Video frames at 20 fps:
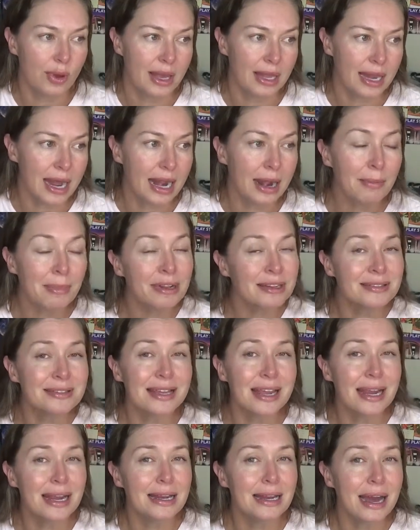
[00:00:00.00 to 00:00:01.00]
And, and I'm not
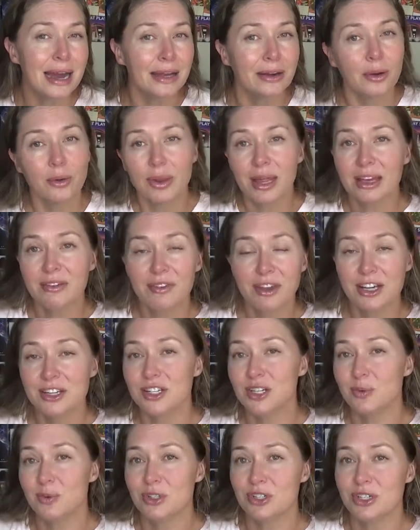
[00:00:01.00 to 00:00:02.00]
saying I don't like
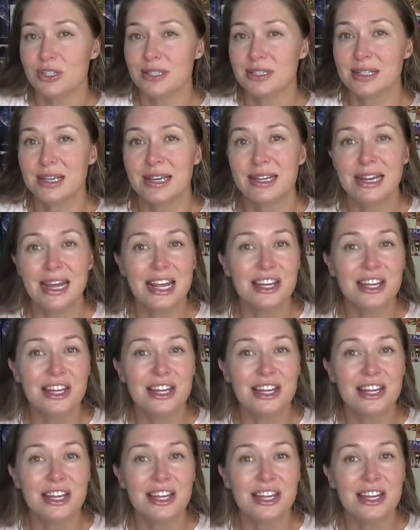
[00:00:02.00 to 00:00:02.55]
Vanjie when she's at ten.